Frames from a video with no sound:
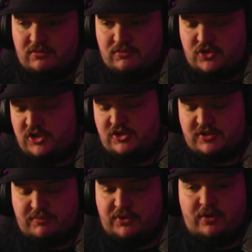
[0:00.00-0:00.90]
she just
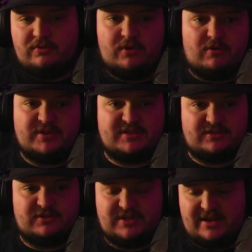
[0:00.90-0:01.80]
will always
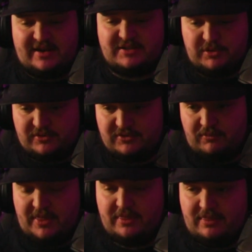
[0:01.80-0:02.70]
associate Asperger's
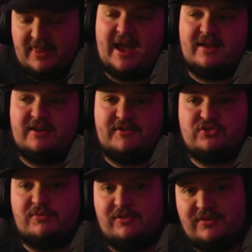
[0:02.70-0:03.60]
with that
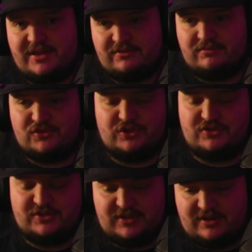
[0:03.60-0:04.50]
individual, and she's
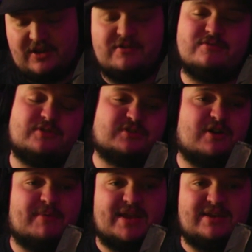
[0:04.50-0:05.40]
just like, no, there's no
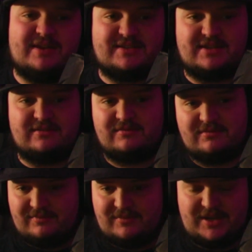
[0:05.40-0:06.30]
way he has it.
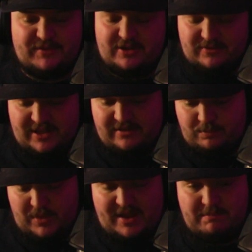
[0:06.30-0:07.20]
Even though,
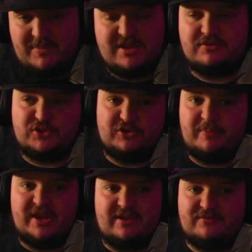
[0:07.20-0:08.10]
I have so
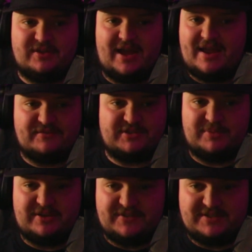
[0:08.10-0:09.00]
many of
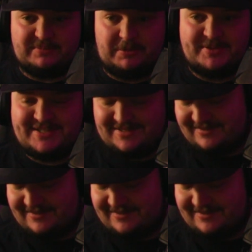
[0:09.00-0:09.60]
the symptoms.